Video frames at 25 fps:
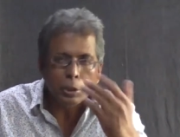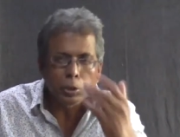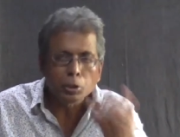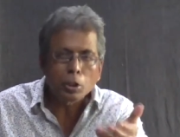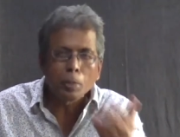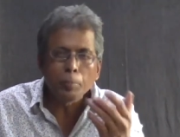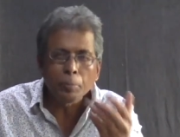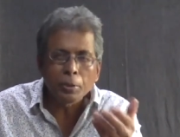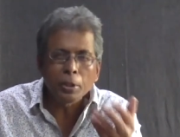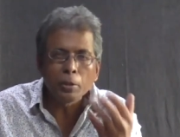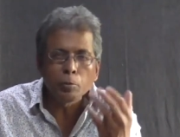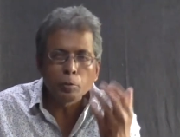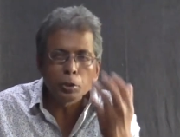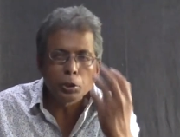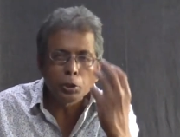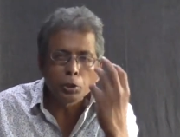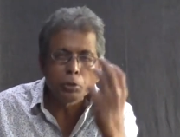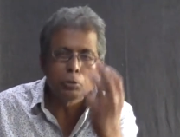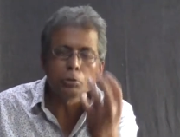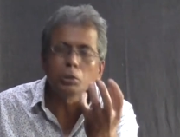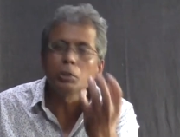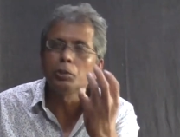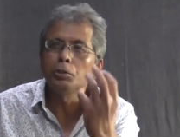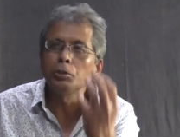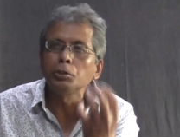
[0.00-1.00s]
is something which
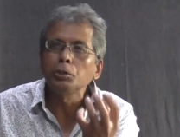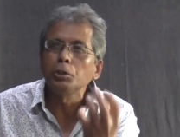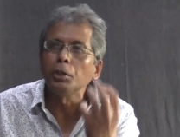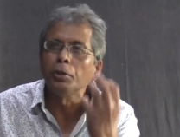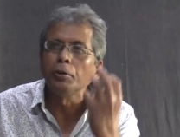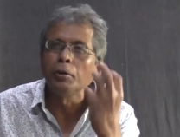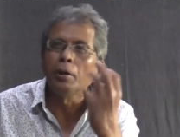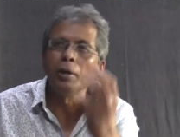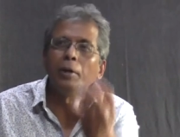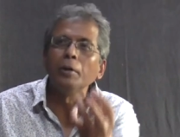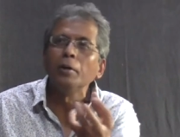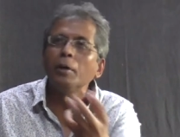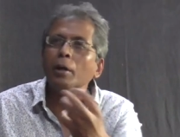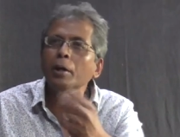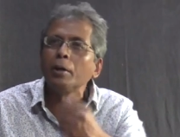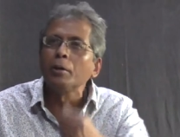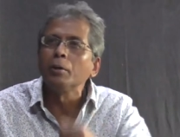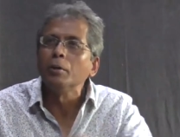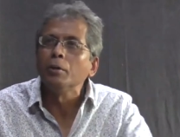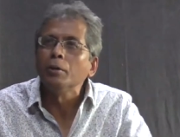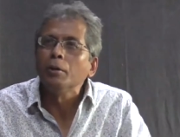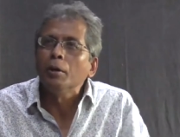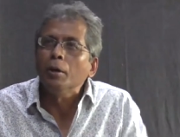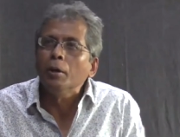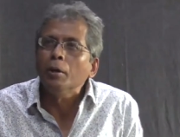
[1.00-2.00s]
uses the general intellect
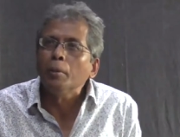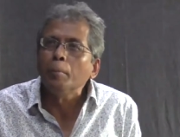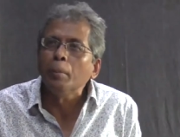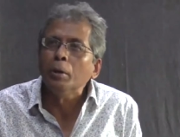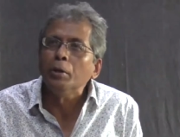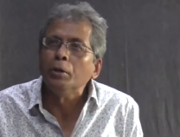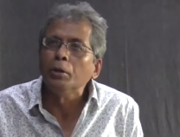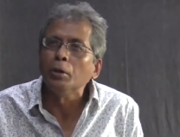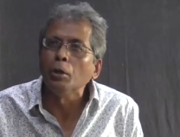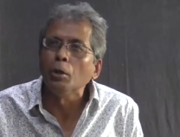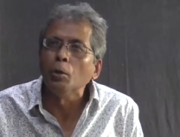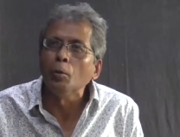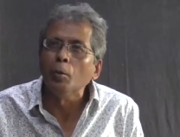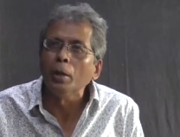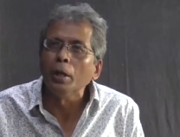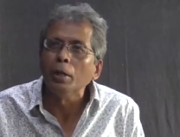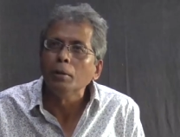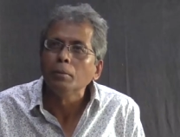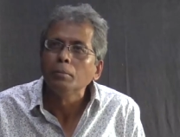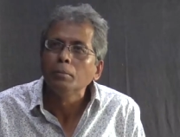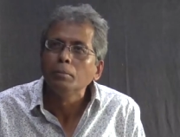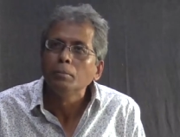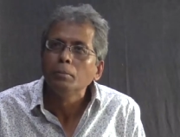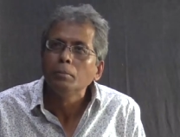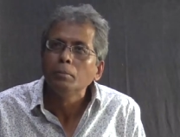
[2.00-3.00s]
in, in a particular way
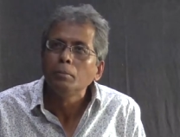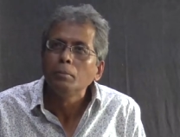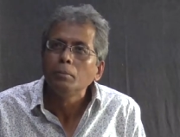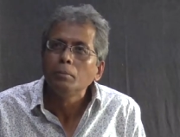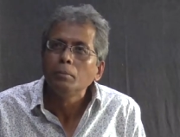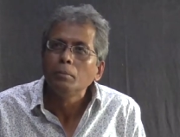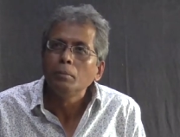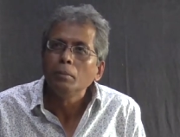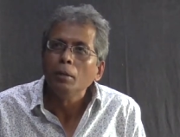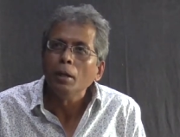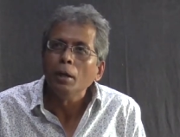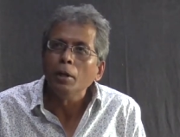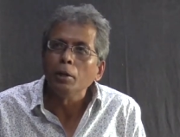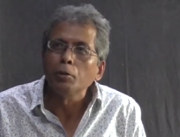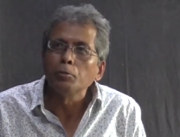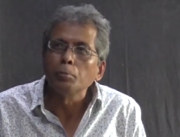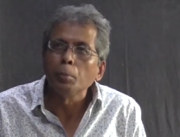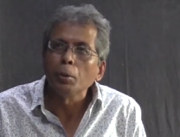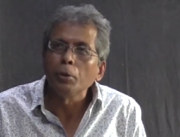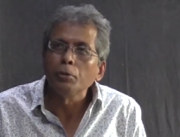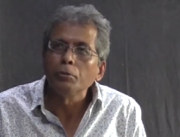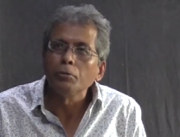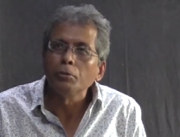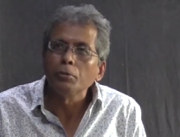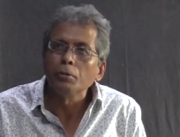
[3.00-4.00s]
and
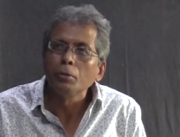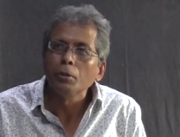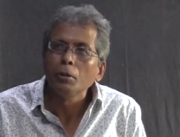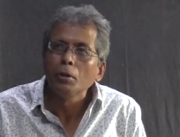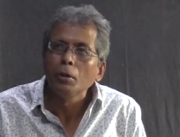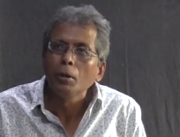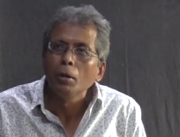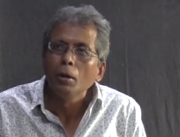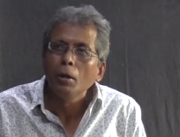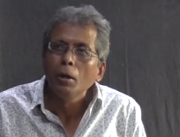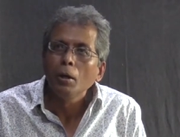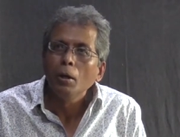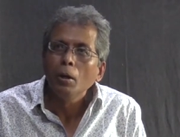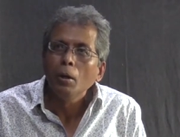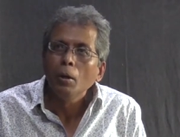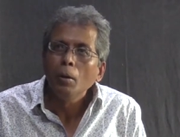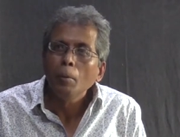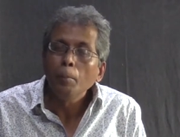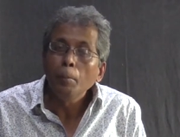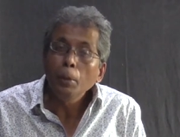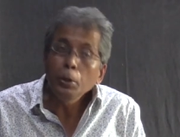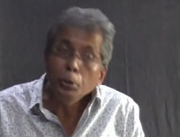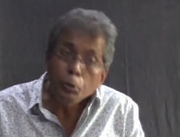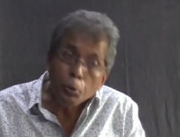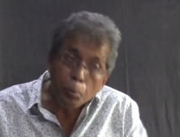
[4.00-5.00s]
exploits it.
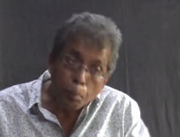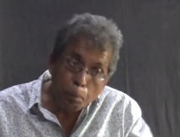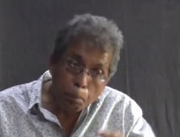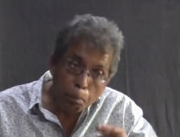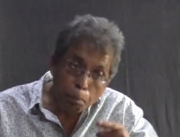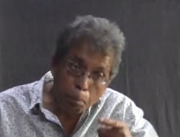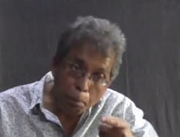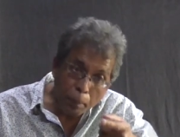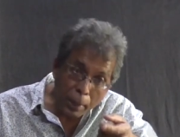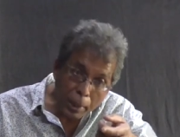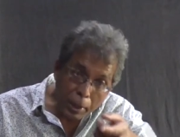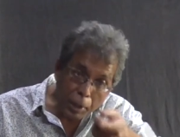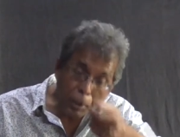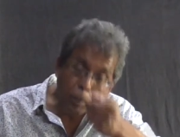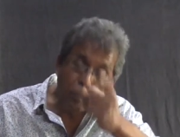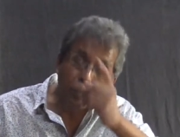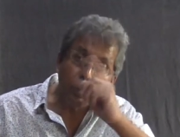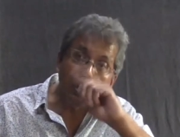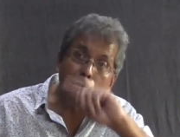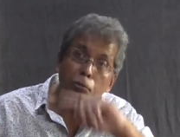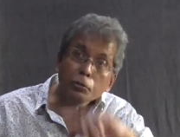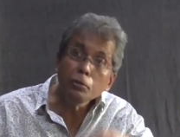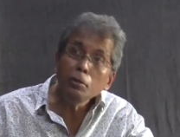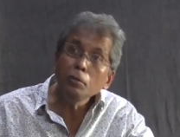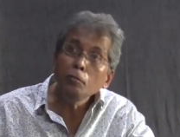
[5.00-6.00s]
But to make it a
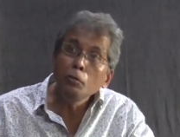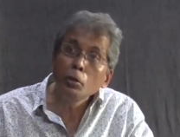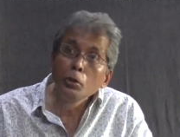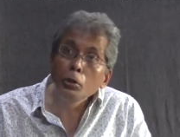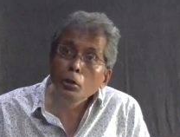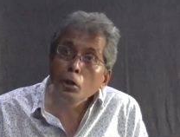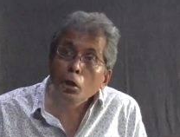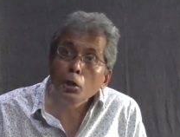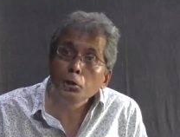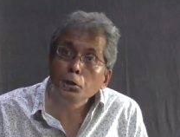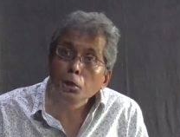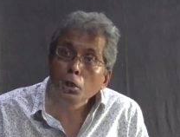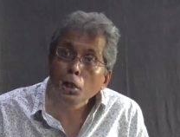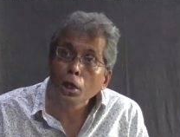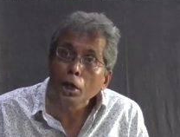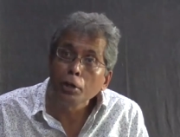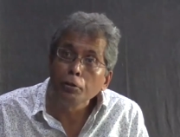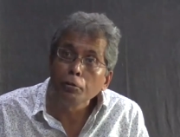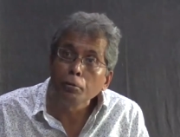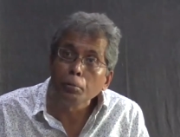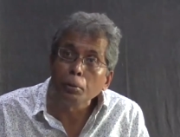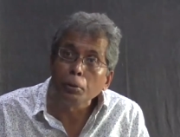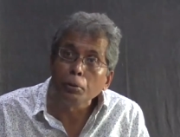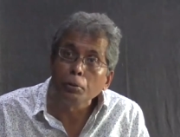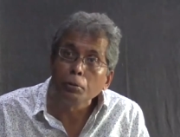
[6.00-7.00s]
positive ontological
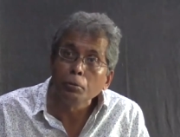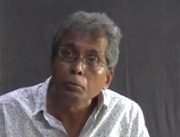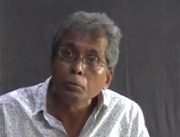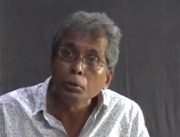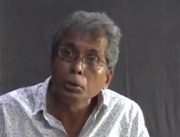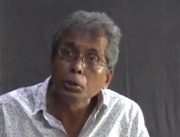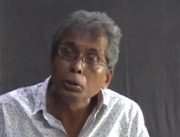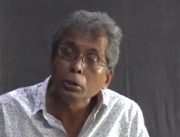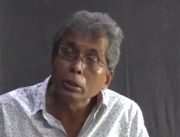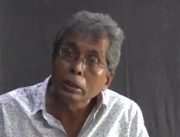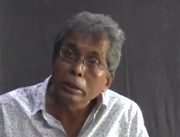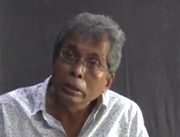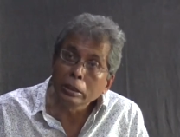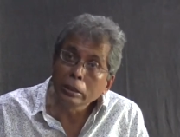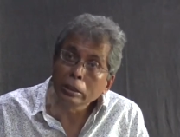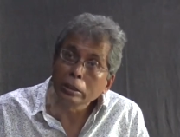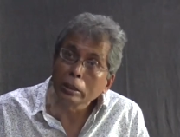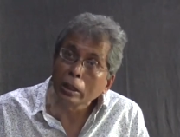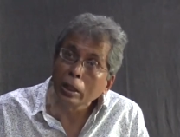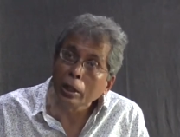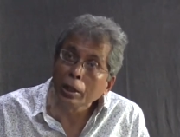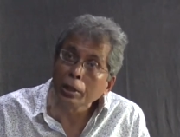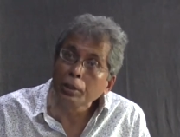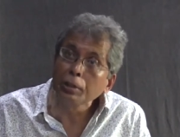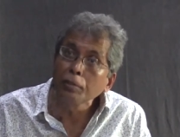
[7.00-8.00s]
attribute, which is it is a
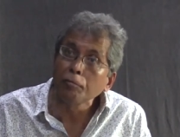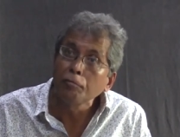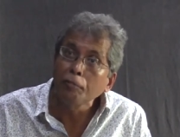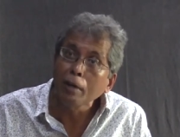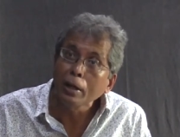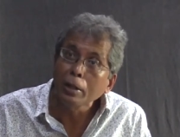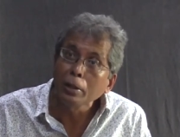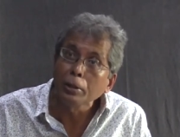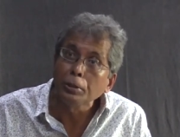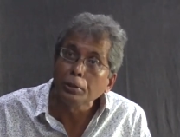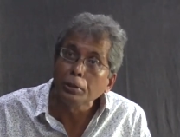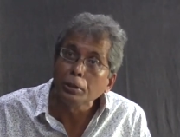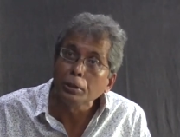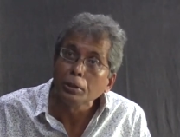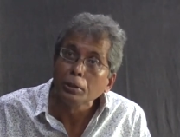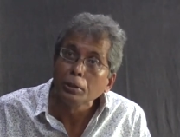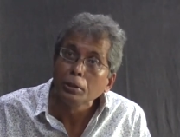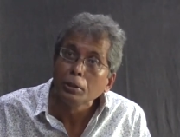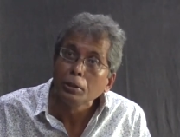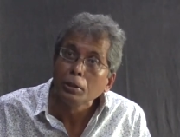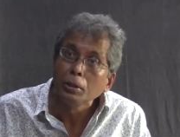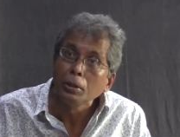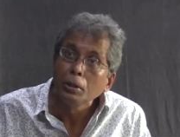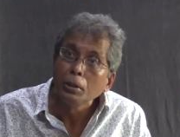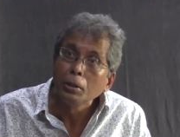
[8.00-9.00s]
collective faculty,
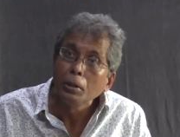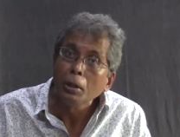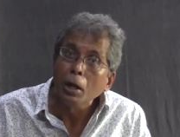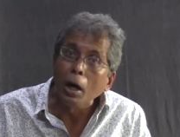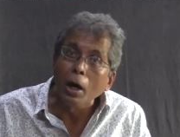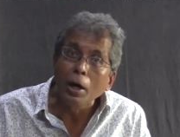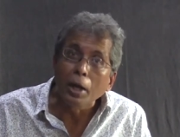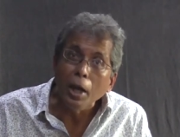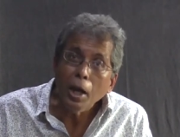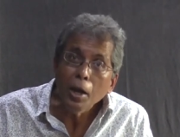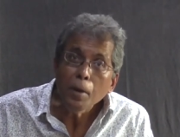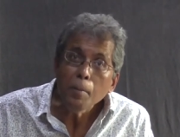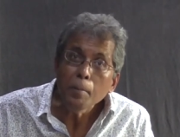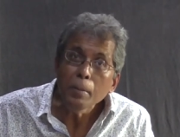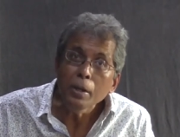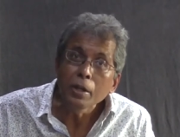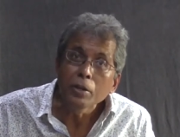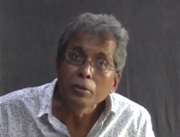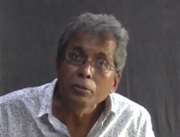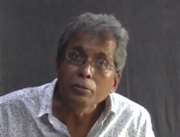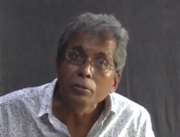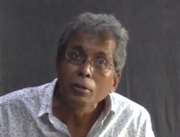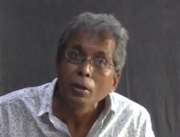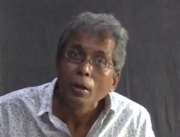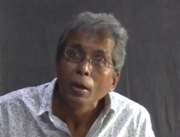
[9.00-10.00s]
again
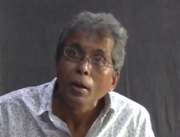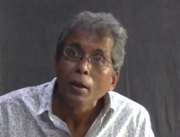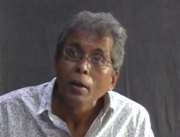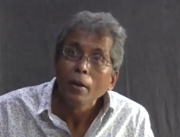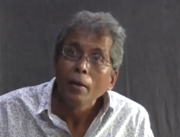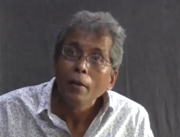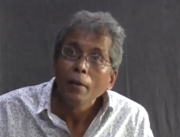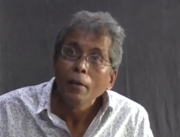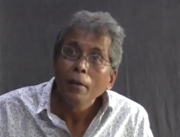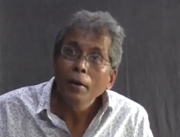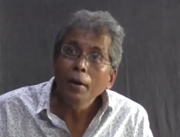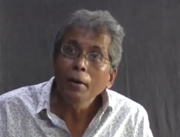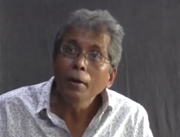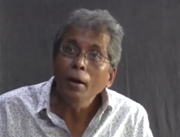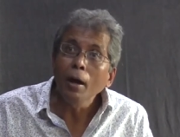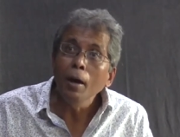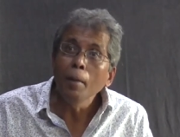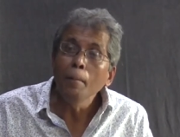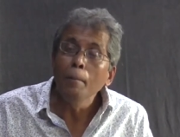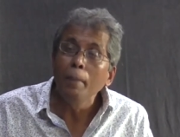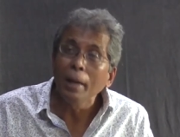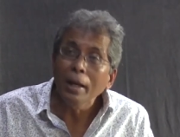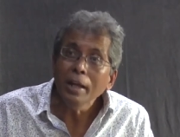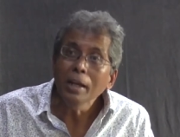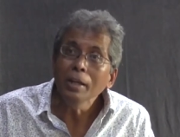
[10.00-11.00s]
means that I'm
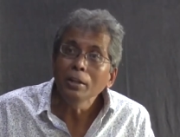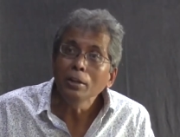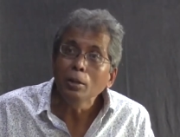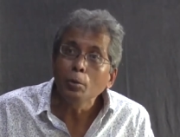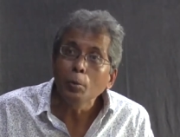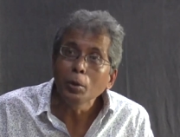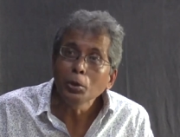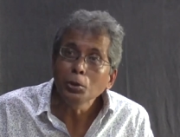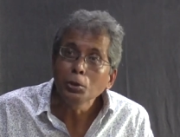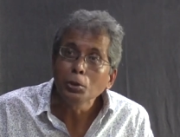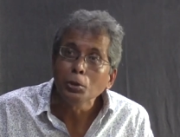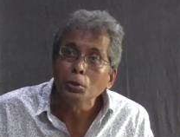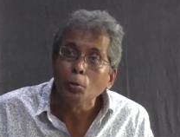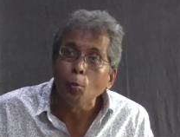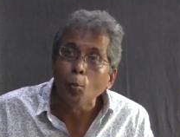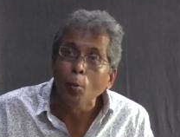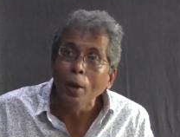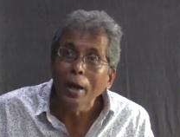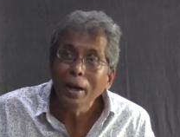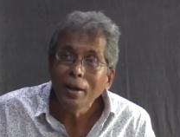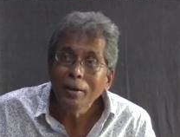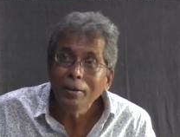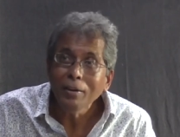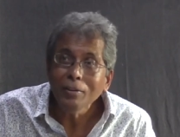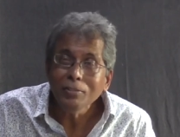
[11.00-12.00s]
begging the question,
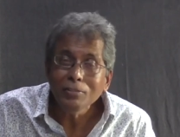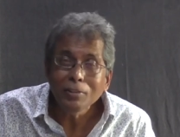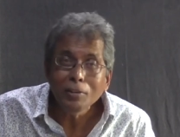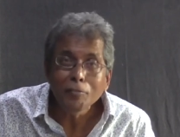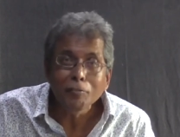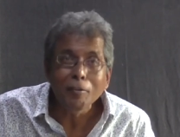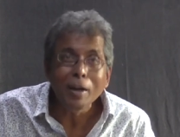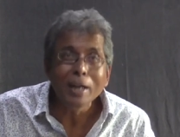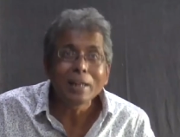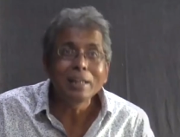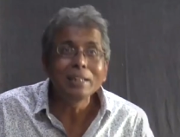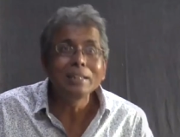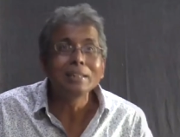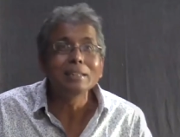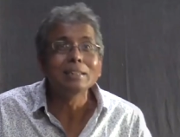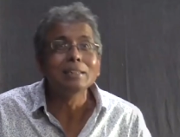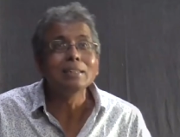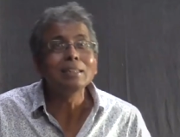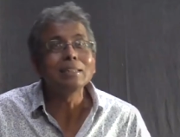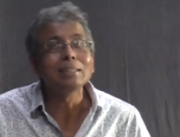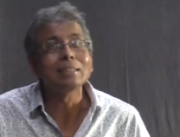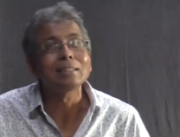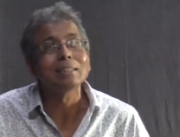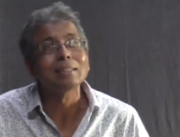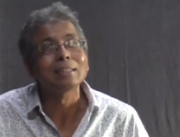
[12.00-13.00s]
where does that faculty
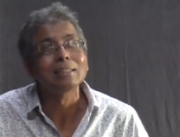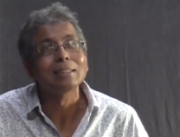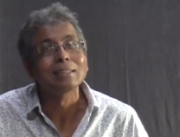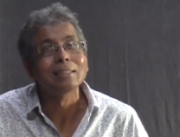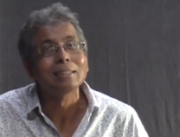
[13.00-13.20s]
exist?